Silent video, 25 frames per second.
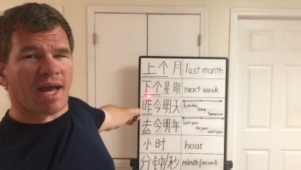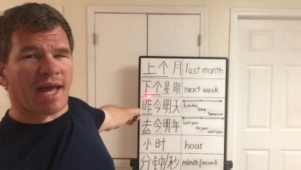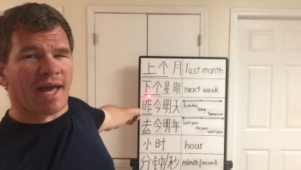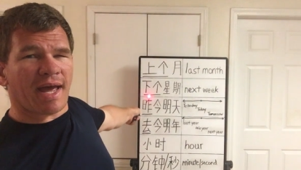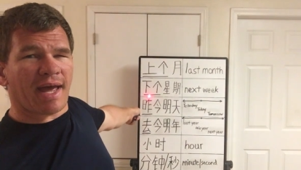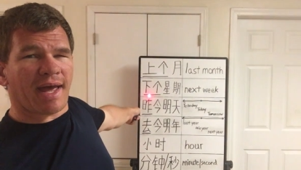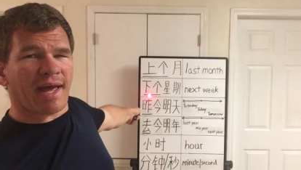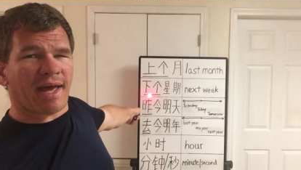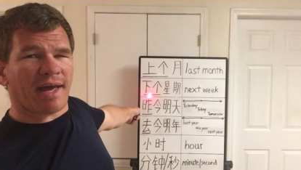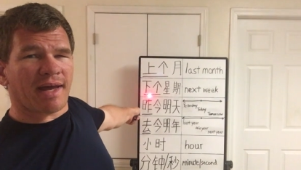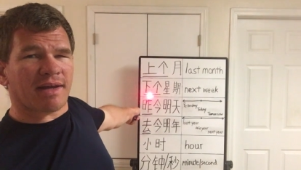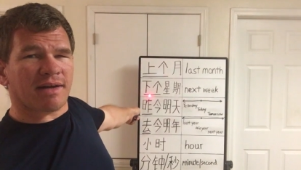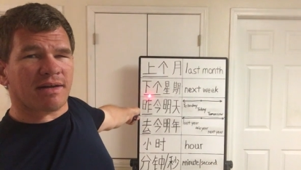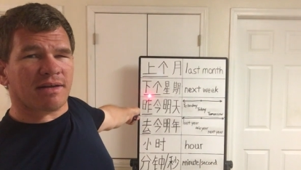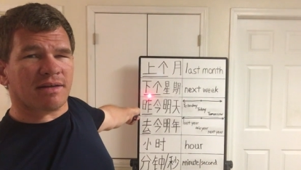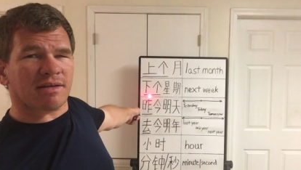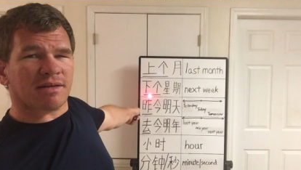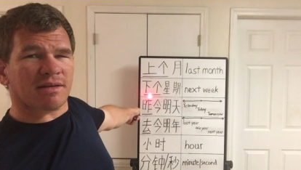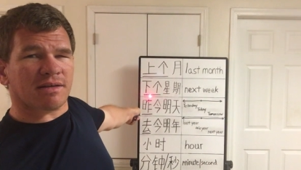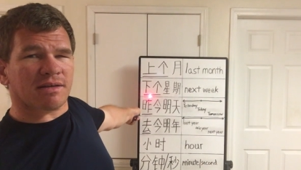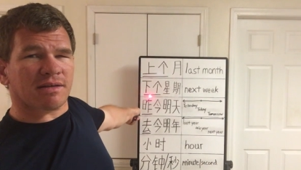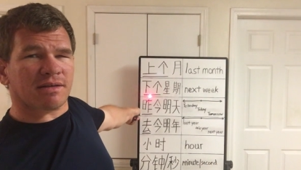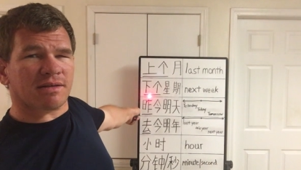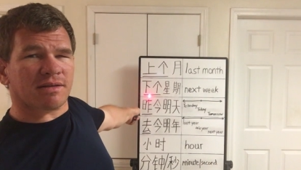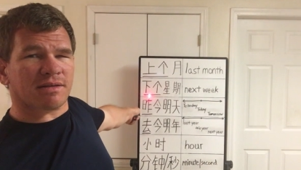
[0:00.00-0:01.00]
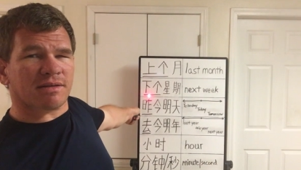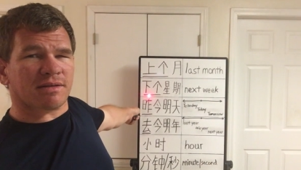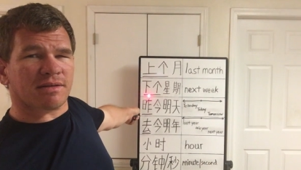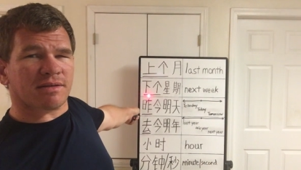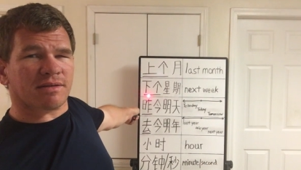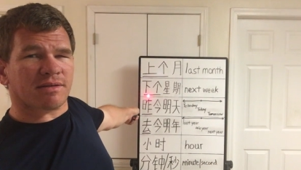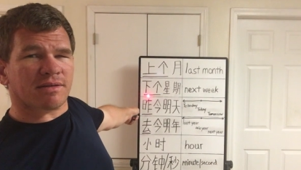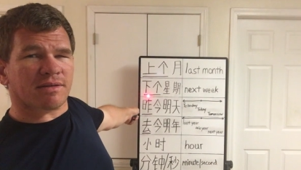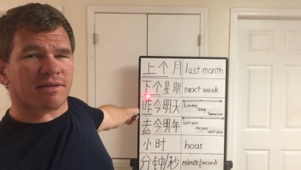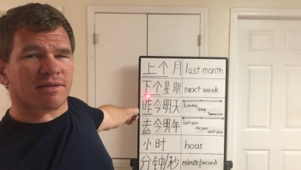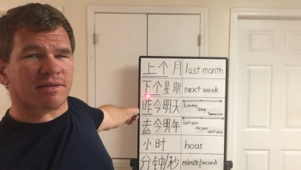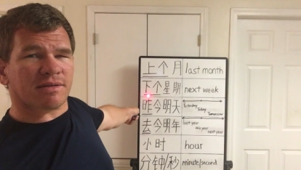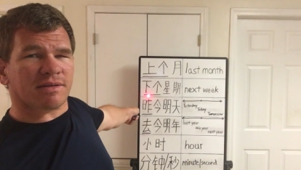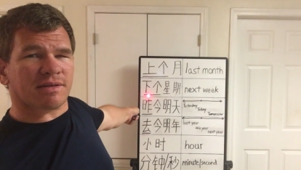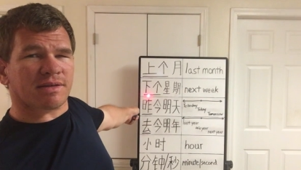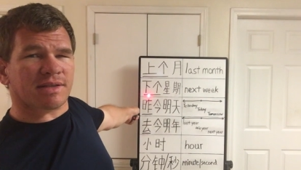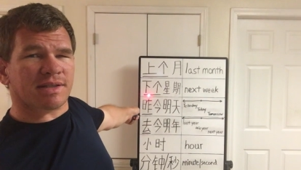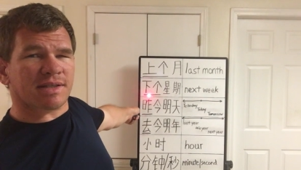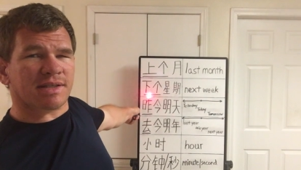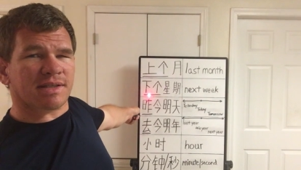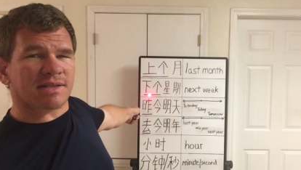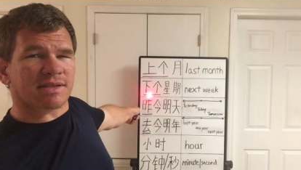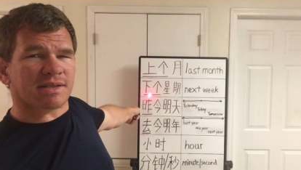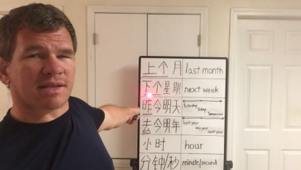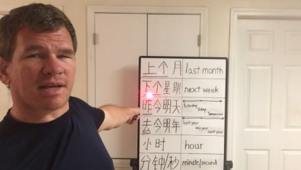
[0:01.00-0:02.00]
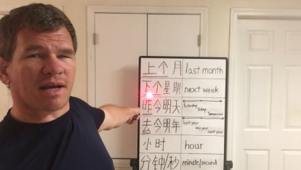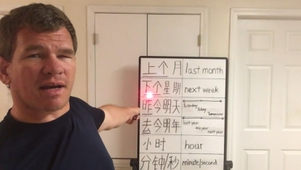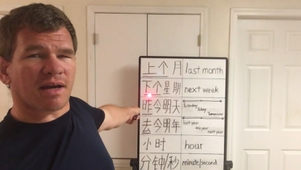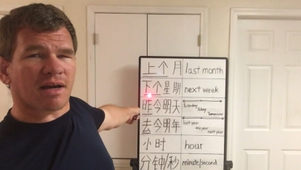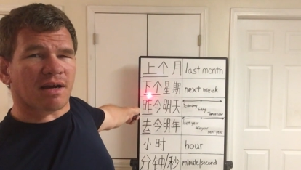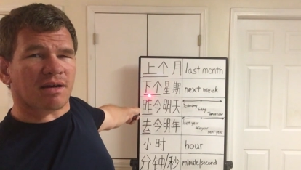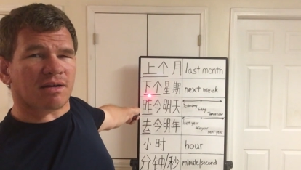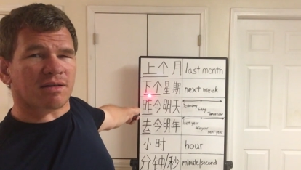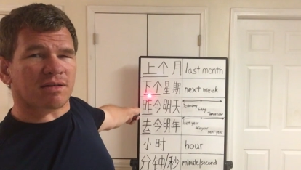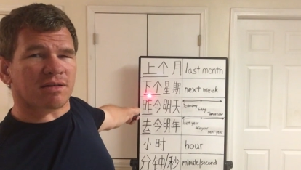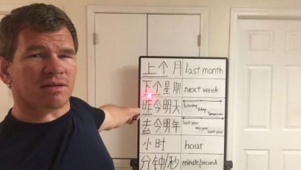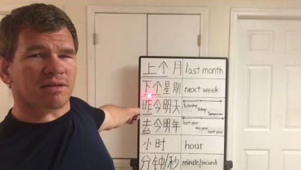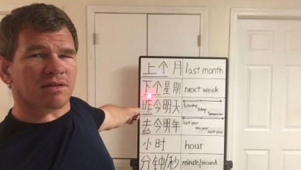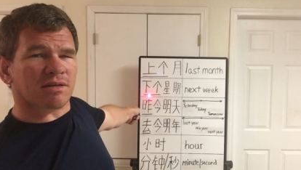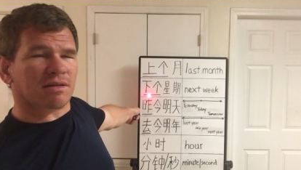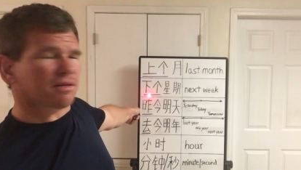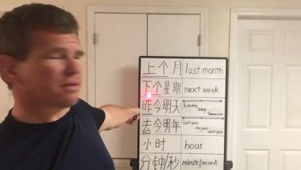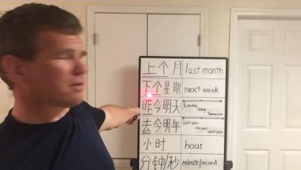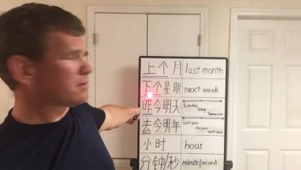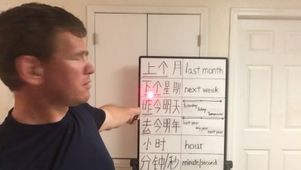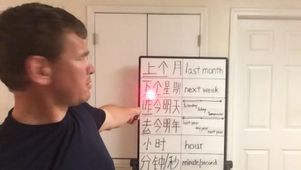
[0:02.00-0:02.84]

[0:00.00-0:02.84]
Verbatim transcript: add this character,